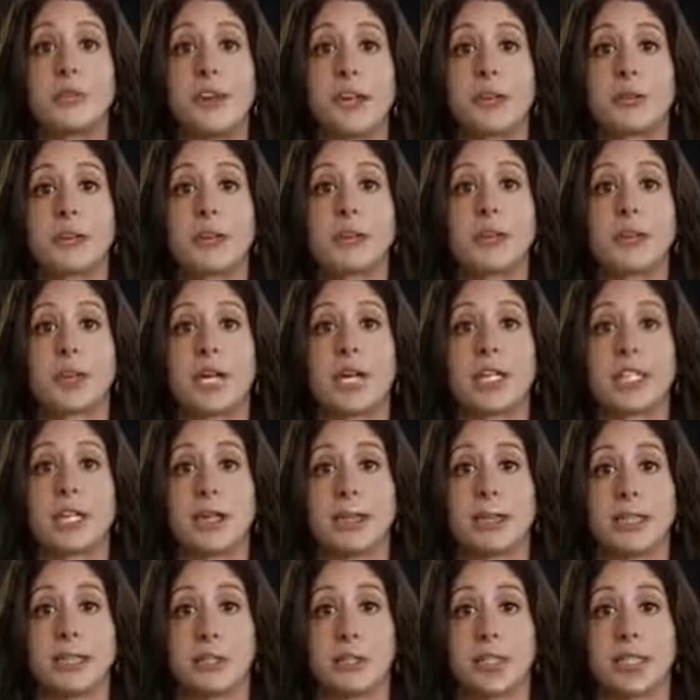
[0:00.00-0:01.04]
Federal Trade
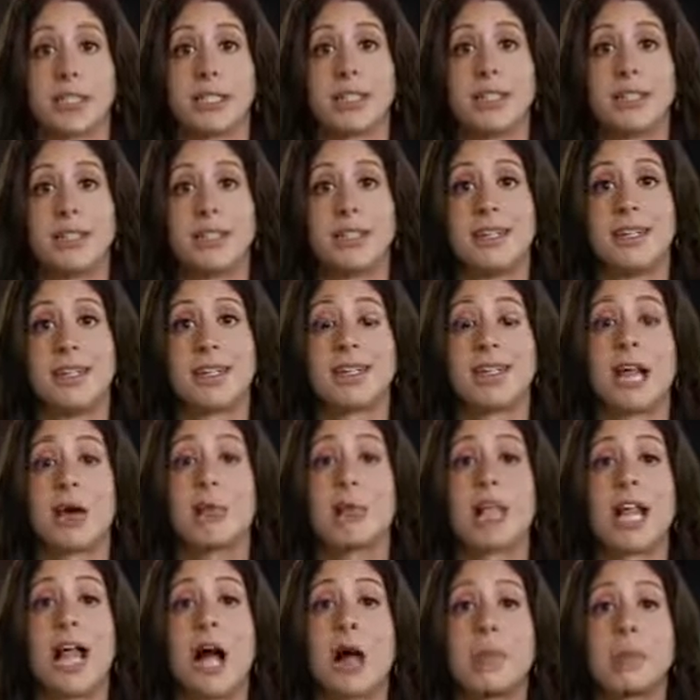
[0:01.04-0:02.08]
Commission that
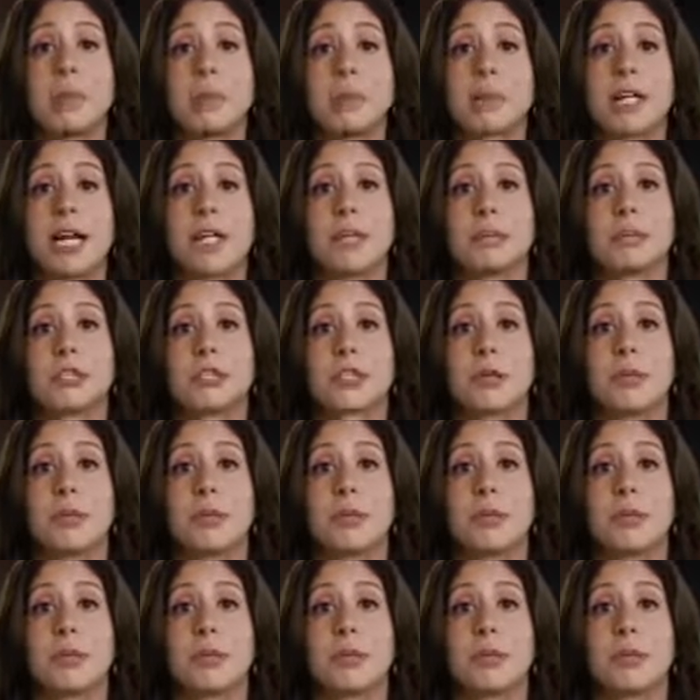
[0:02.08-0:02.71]
will help creators